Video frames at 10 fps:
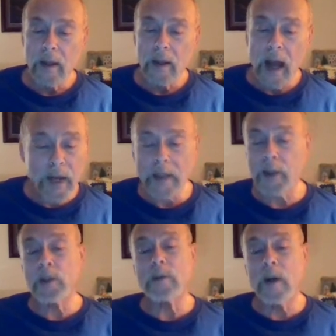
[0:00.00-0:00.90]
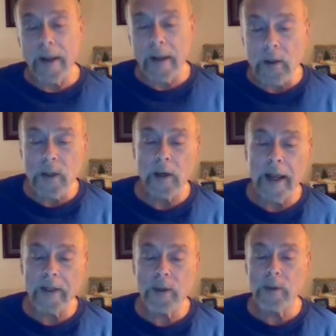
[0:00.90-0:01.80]
I'm not sure what else
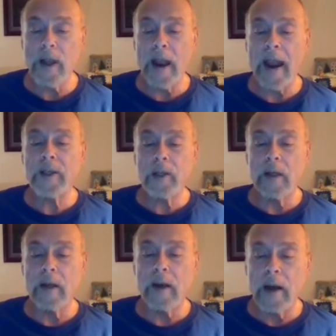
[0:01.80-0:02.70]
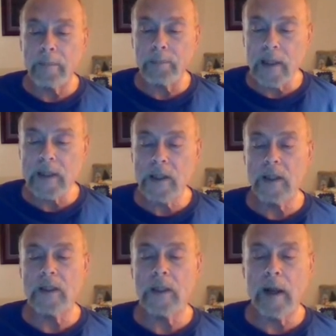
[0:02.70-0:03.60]
Lazarus actually accomplished in
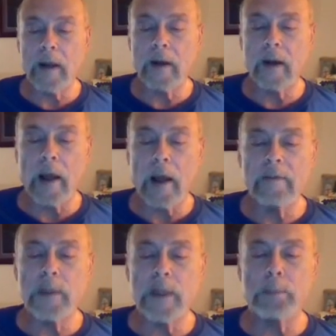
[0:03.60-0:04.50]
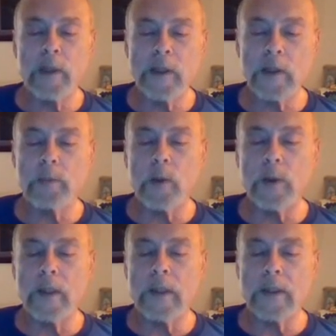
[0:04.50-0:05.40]
his second life, but the principle is